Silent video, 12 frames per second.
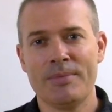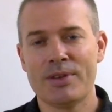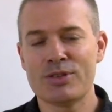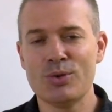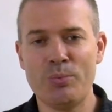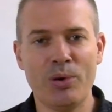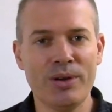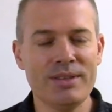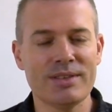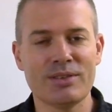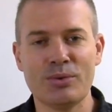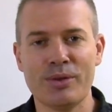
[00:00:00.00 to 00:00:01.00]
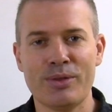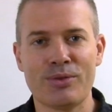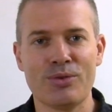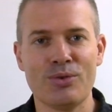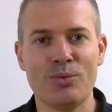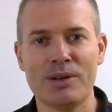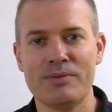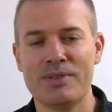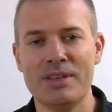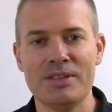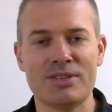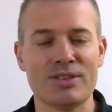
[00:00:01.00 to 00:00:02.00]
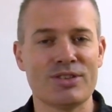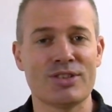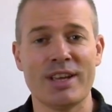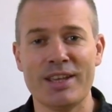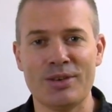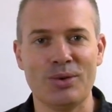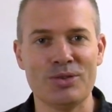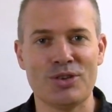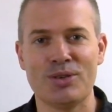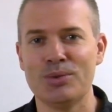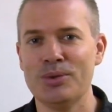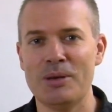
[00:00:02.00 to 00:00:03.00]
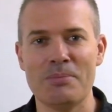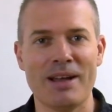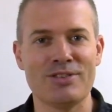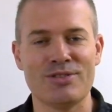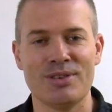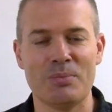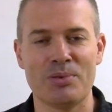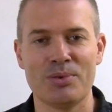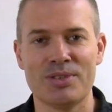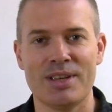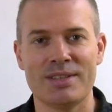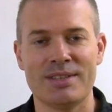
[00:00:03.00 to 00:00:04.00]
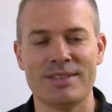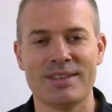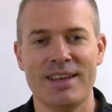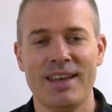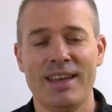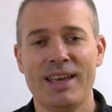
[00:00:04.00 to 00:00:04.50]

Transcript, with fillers: There's no point in going through one of these psychological imaginary processes